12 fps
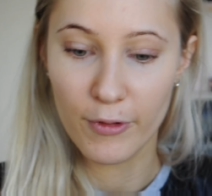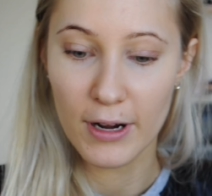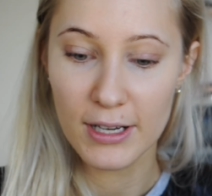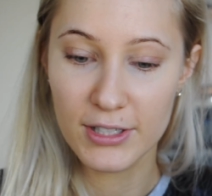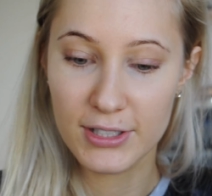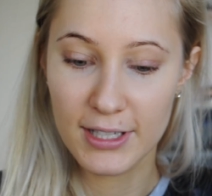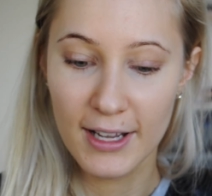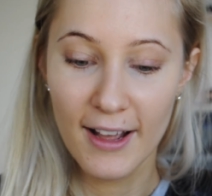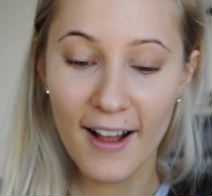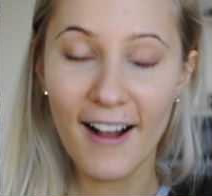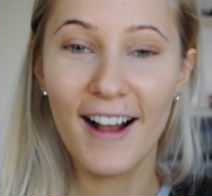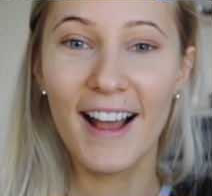brush.
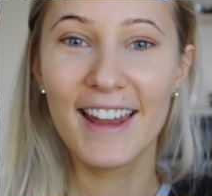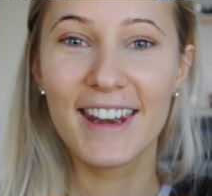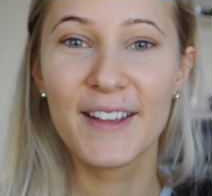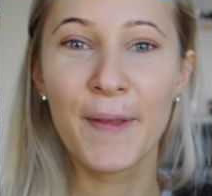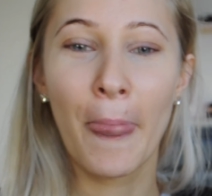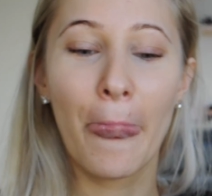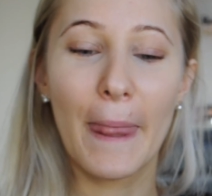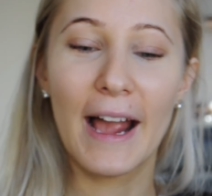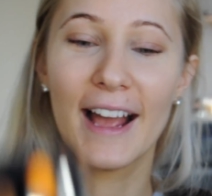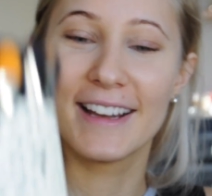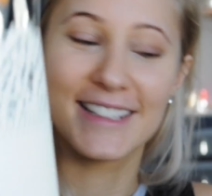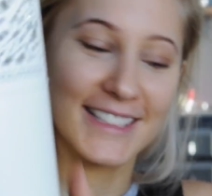And
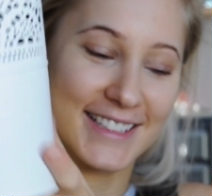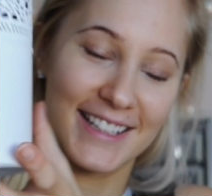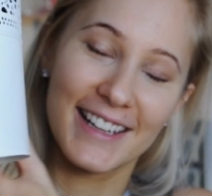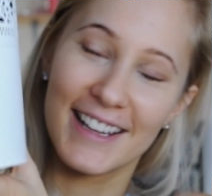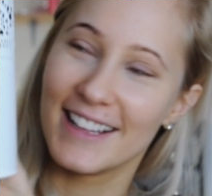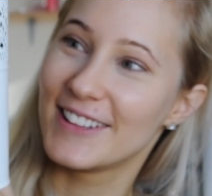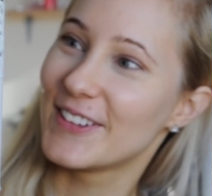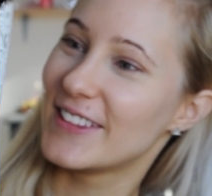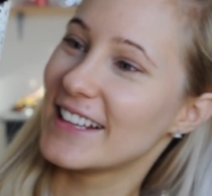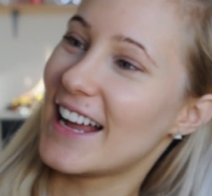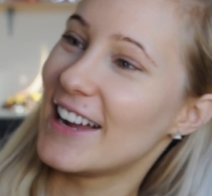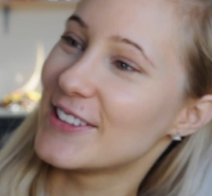just a little
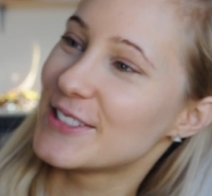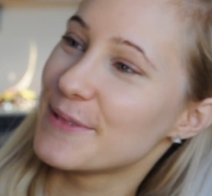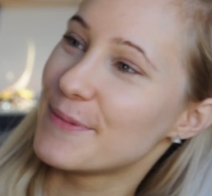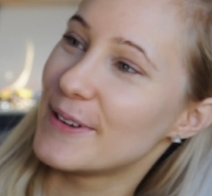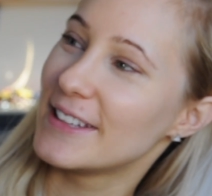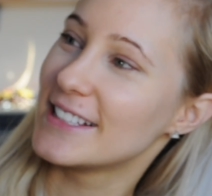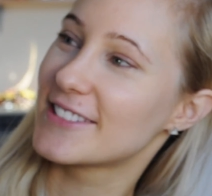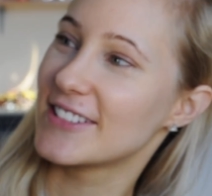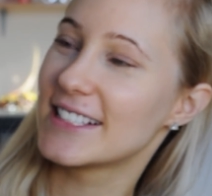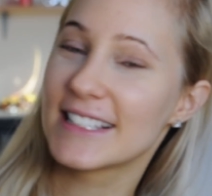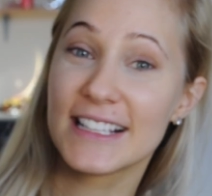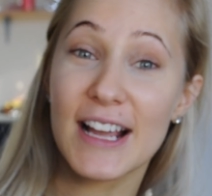thing, I also bought this recently.